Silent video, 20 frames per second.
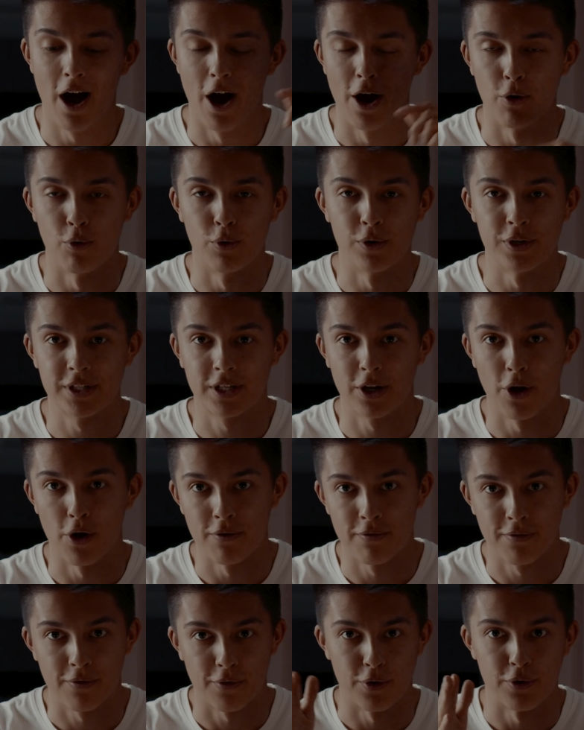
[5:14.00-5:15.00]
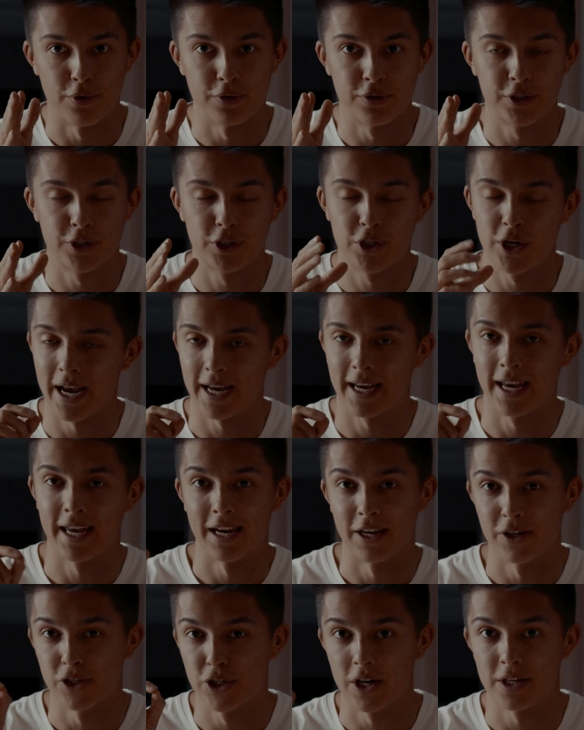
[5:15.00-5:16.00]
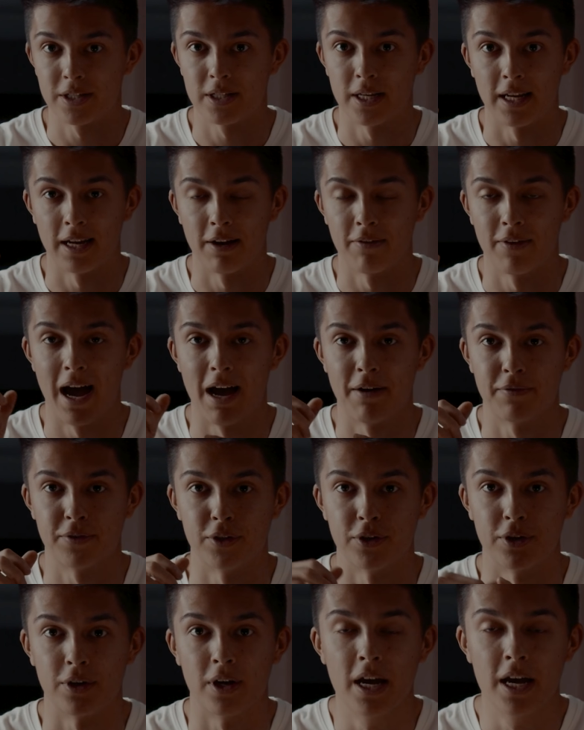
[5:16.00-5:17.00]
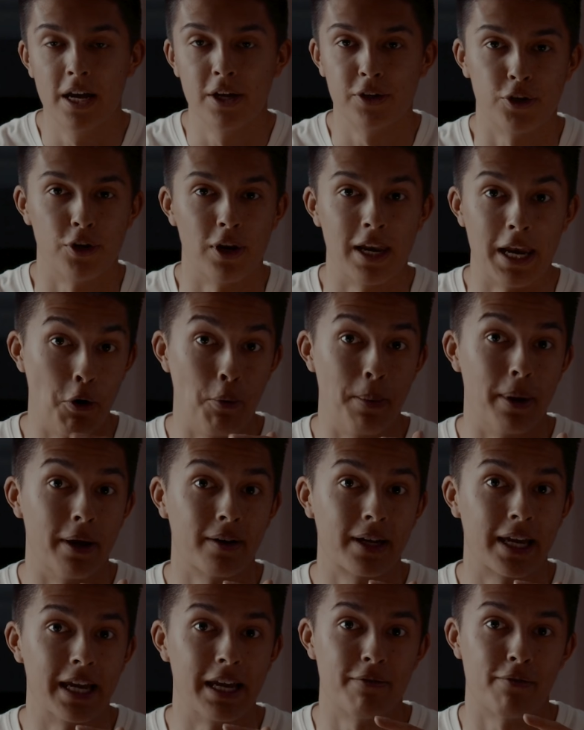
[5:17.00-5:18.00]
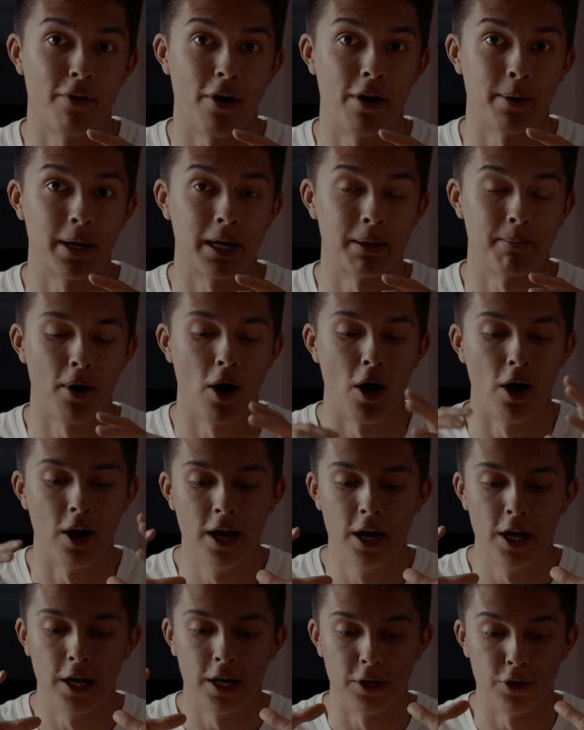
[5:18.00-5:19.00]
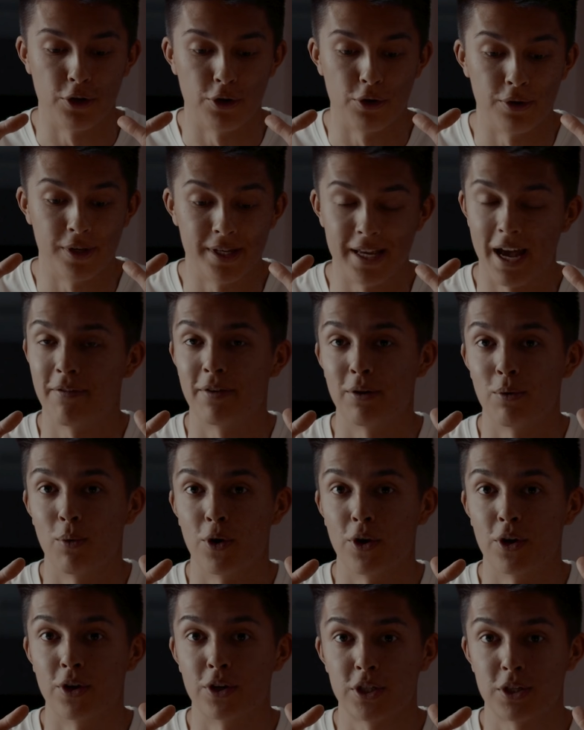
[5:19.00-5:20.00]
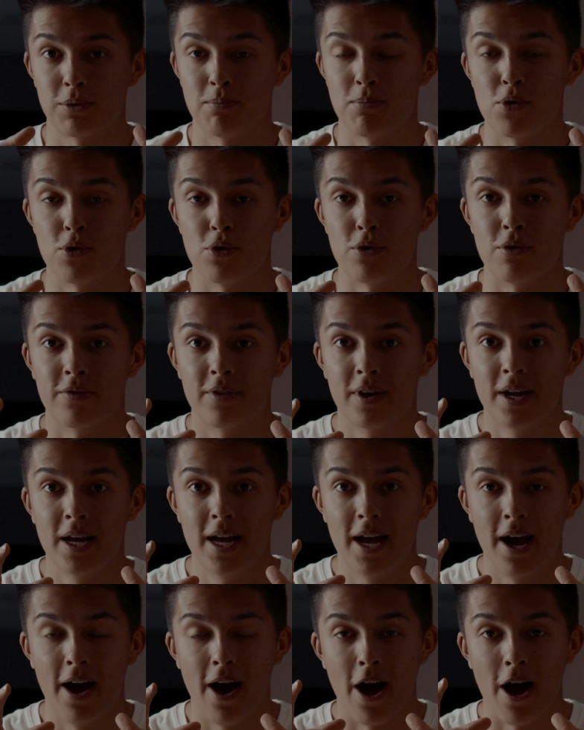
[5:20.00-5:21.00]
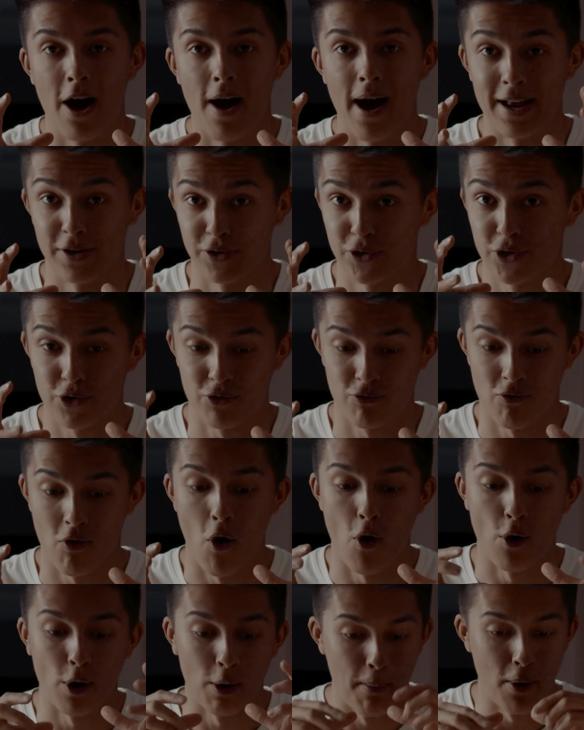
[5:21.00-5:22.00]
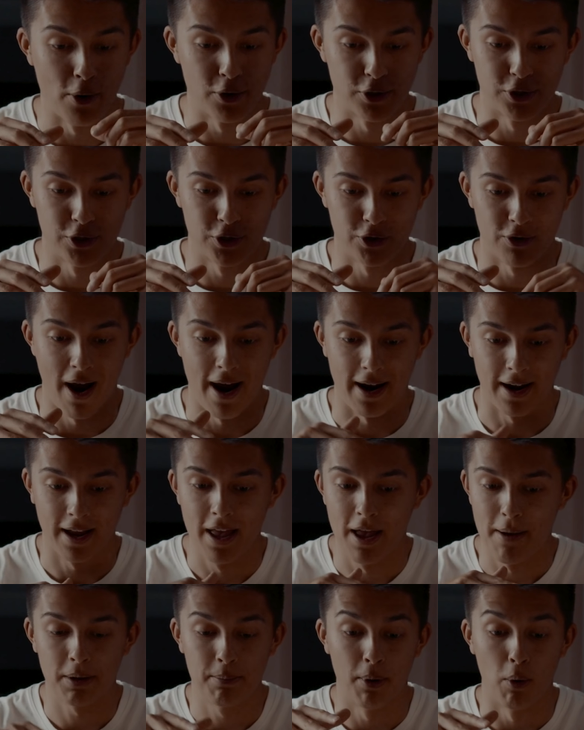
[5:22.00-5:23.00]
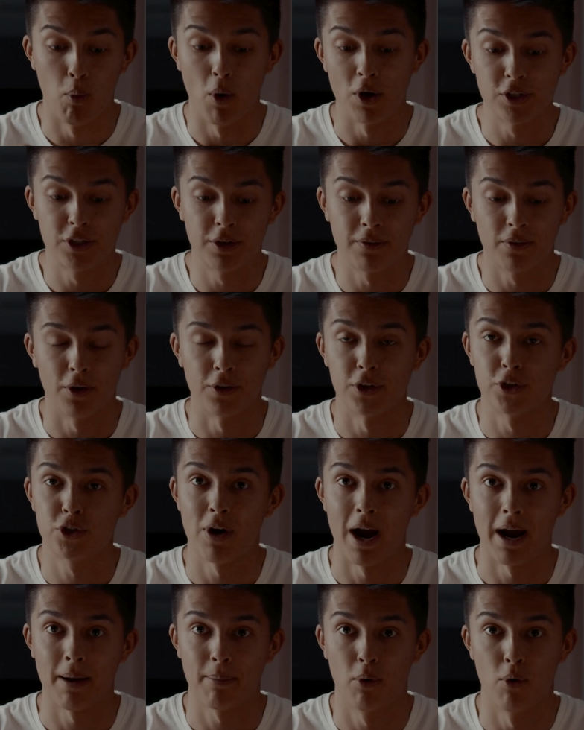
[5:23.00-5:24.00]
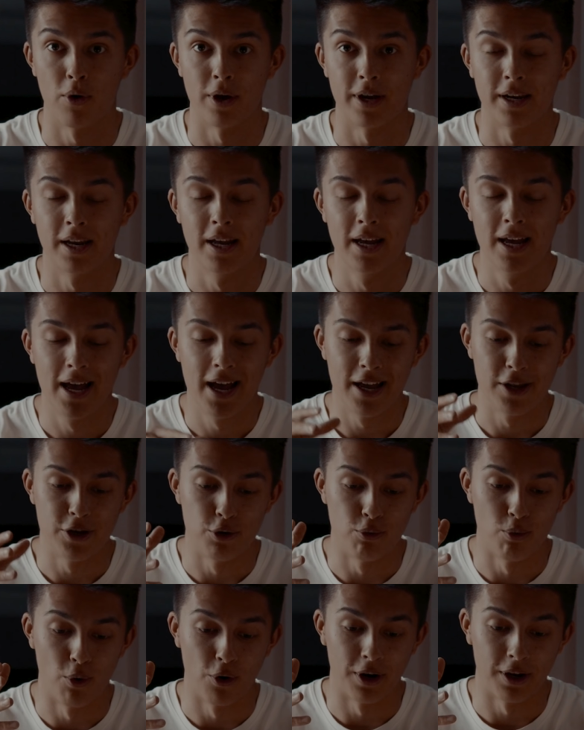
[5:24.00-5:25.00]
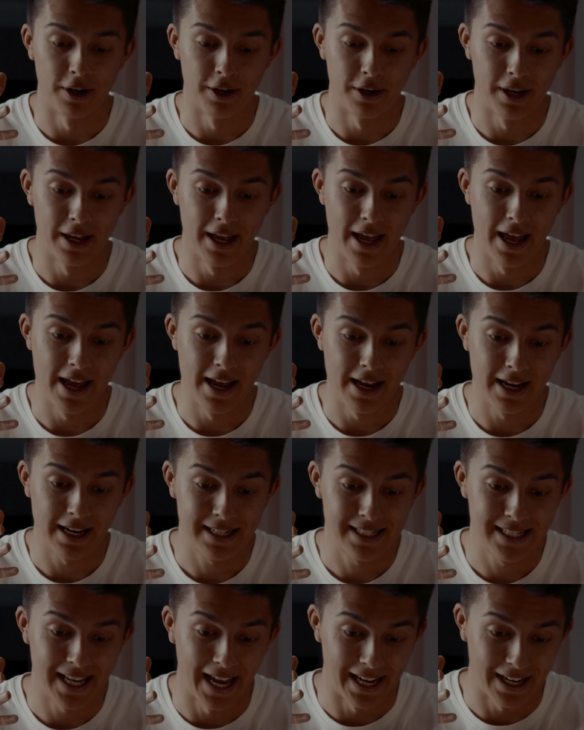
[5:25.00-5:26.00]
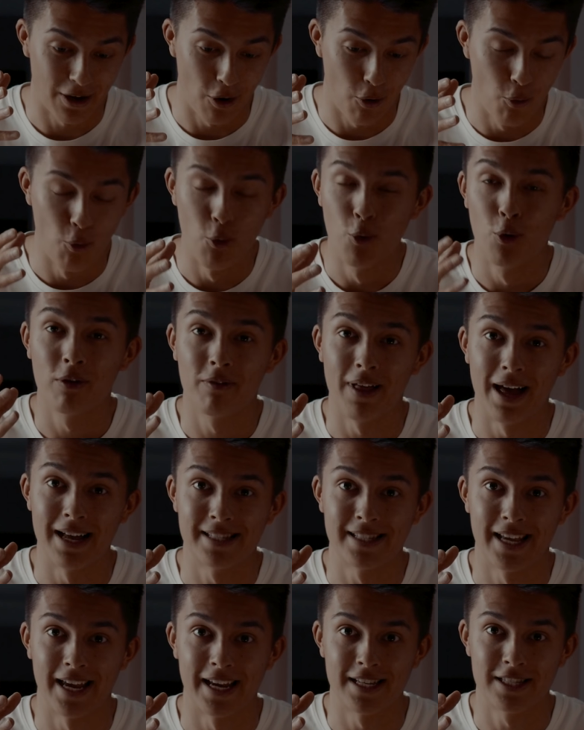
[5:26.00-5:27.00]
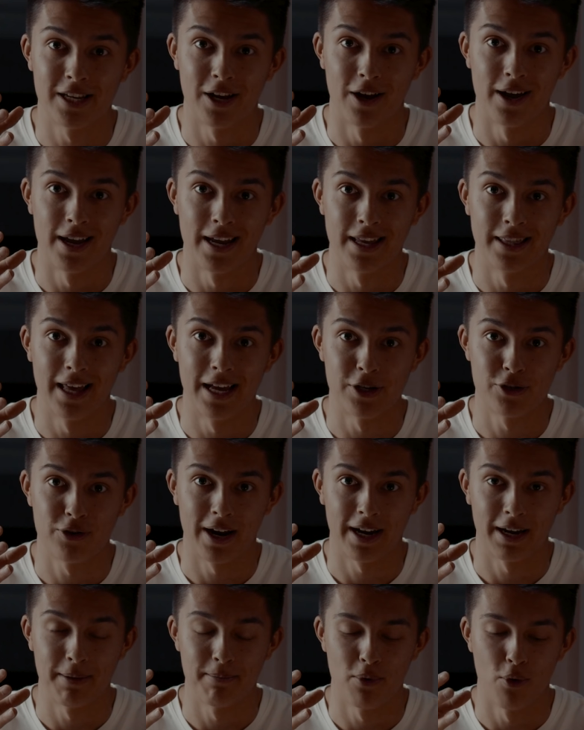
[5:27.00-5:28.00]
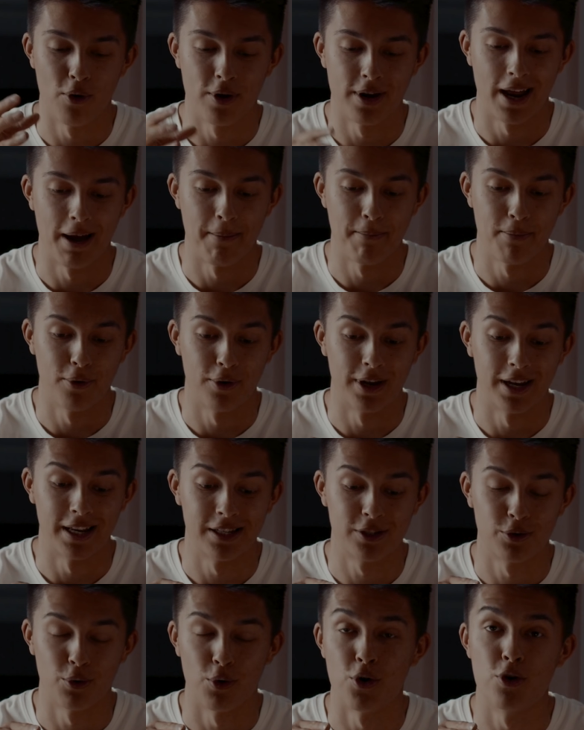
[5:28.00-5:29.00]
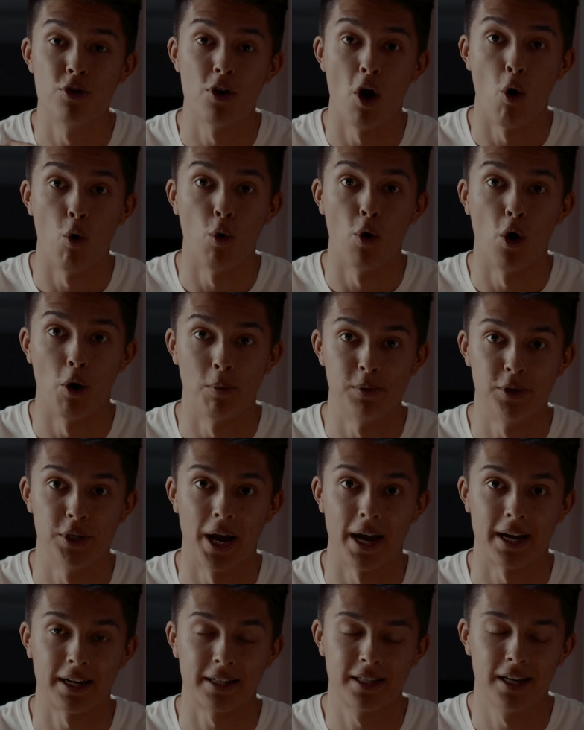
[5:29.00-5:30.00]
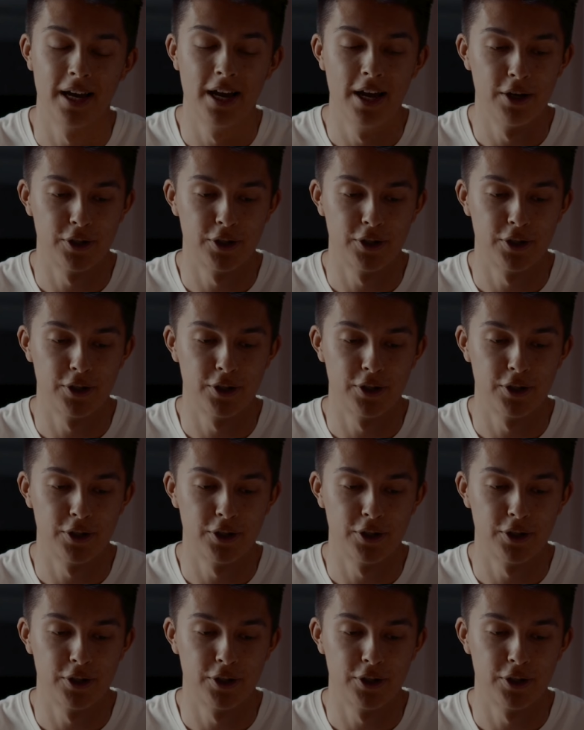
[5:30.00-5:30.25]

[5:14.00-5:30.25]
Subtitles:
I always go through checking, adjusting if I have to, do a little bit of keyframing, but you definitely want a smooth and strong motion track. But once you've got the track point, you want to take all of that data in that tracking point and put it into a null object.